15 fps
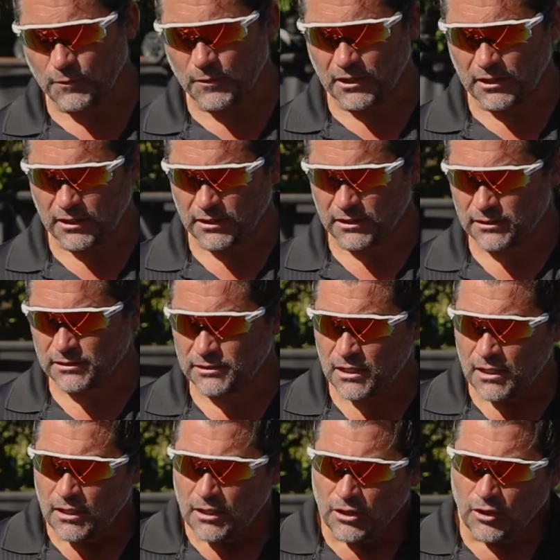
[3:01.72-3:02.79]
because
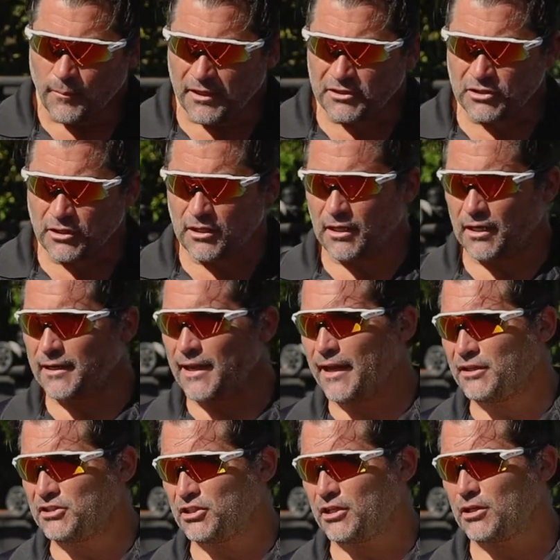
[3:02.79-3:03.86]
you mentioned in a day
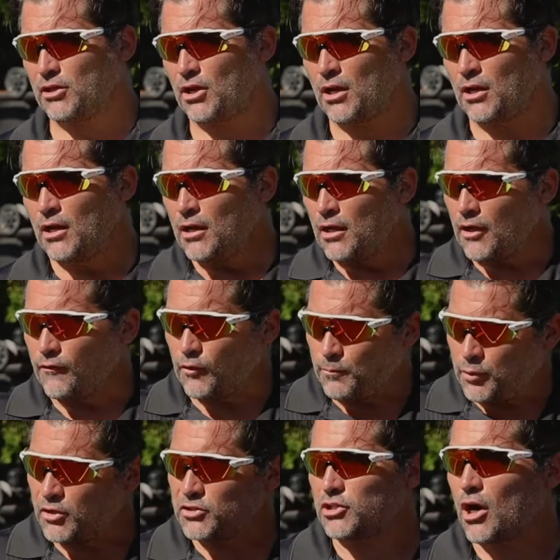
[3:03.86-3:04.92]
chair, if you
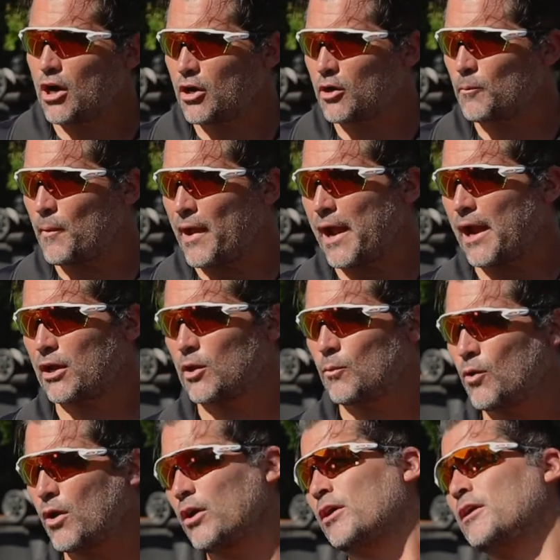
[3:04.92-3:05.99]
push hard back, you're
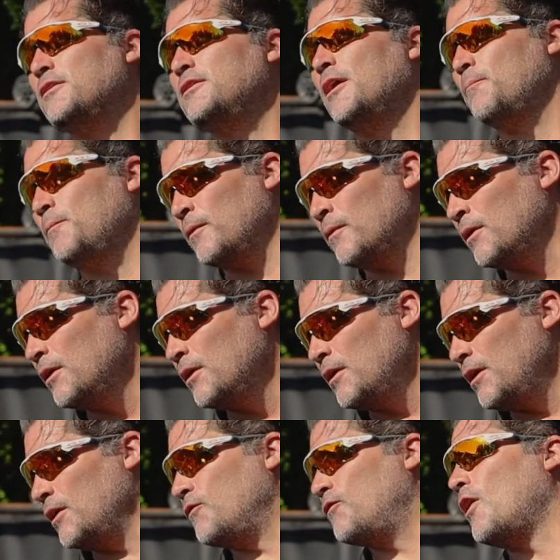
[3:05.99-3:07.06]
probably going to tip and
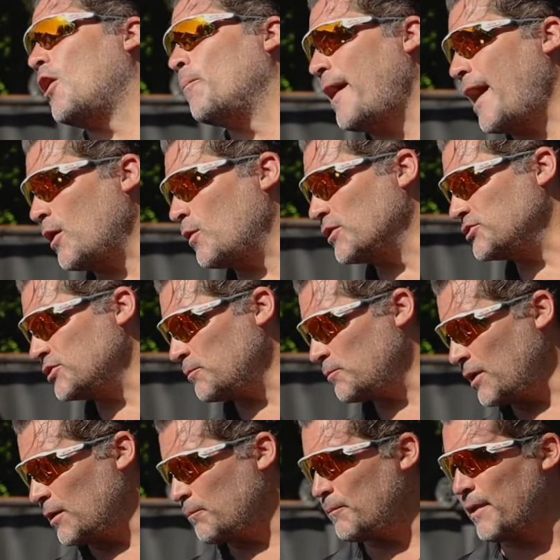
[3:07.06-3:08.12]
fall backwards
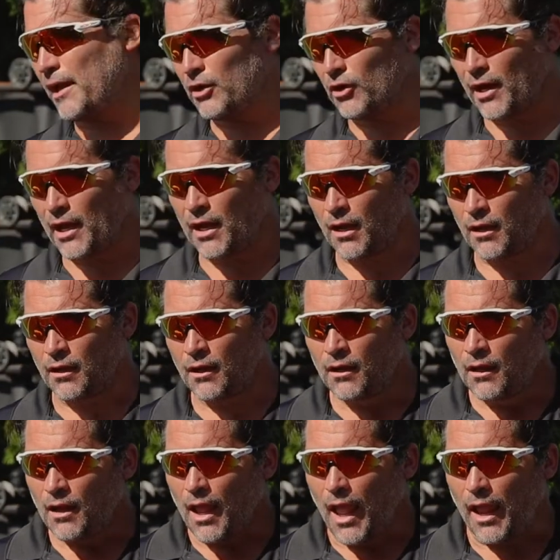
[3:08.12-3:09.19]
and bang your head.
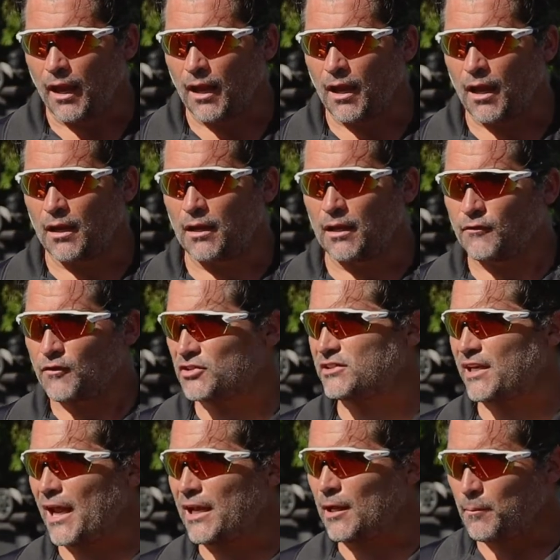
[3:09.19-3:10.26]
And for
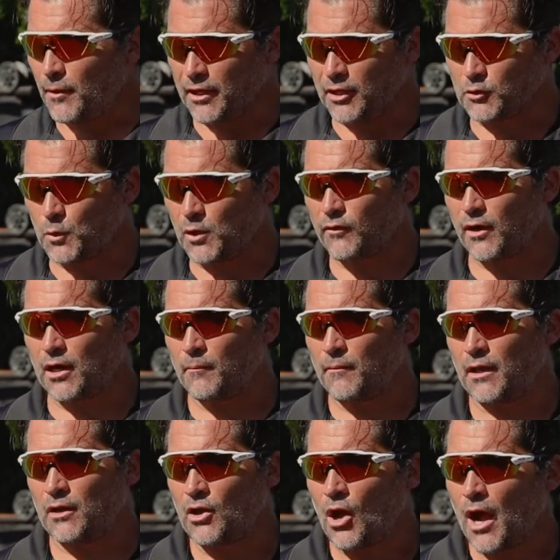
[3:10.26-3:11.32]
standing players, we
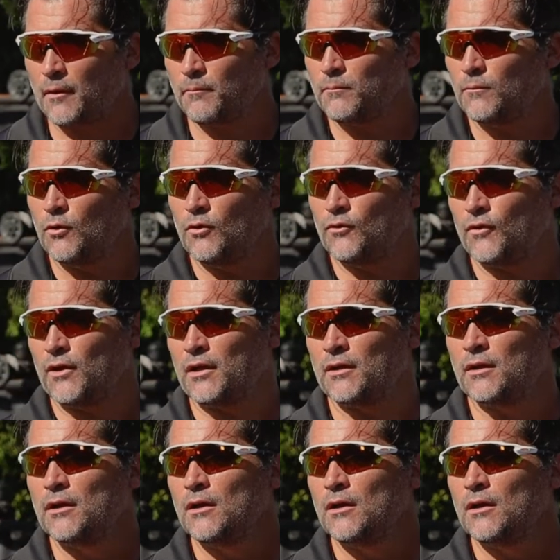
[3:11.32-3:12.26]
recommend not moving